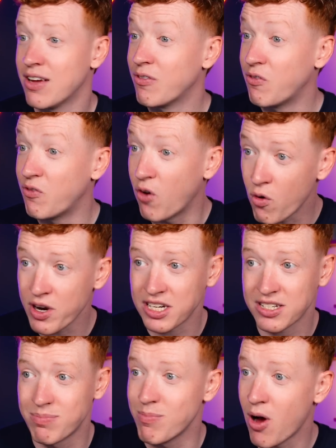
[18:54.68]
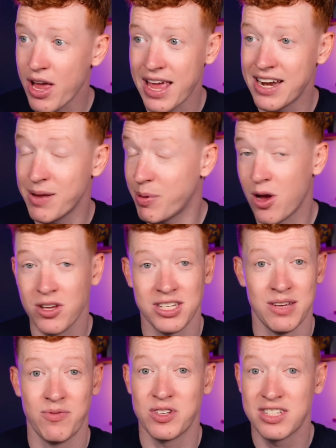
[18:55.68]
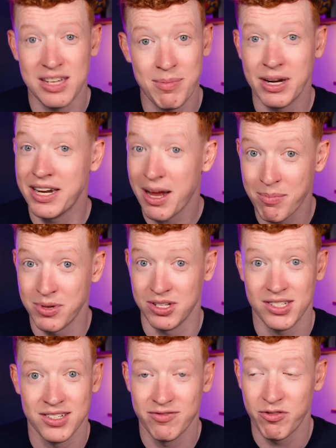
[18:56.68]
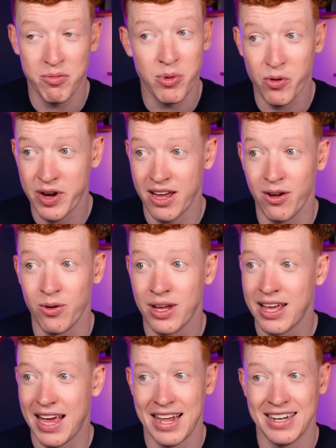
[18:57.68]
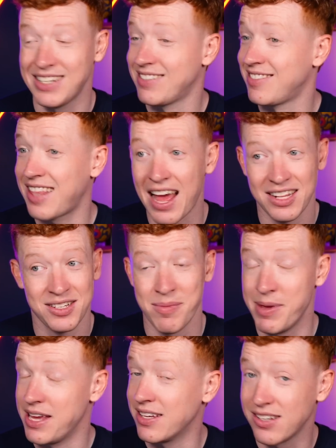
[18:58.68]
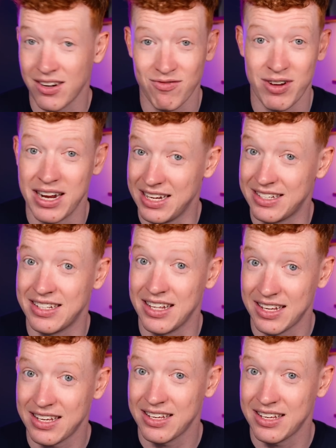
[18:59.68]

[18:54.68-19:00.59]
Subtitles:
Forest might end up asking for similar numbers for Murillo, and that to me is unrealistic.